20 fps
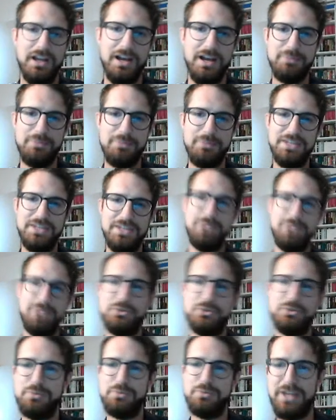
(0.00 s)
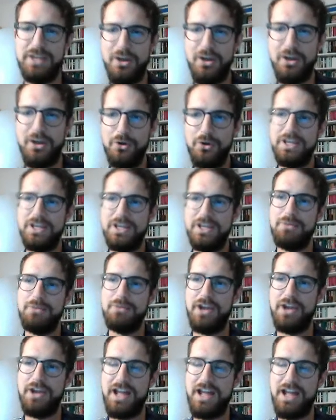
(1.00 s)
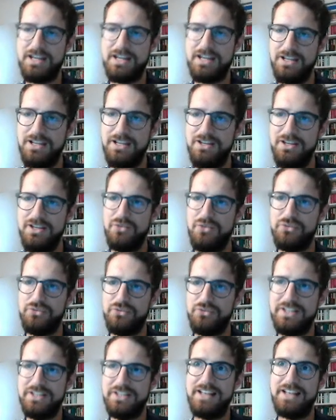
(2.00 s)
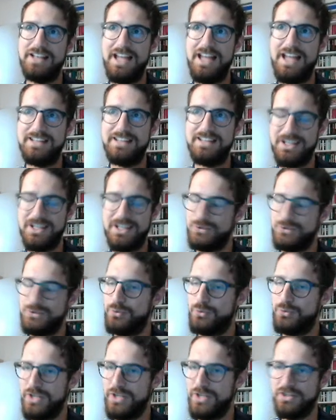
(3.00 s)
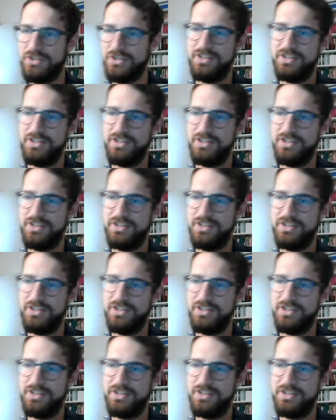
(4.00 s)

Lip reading: be able to play a whole game or not feeling like they could win.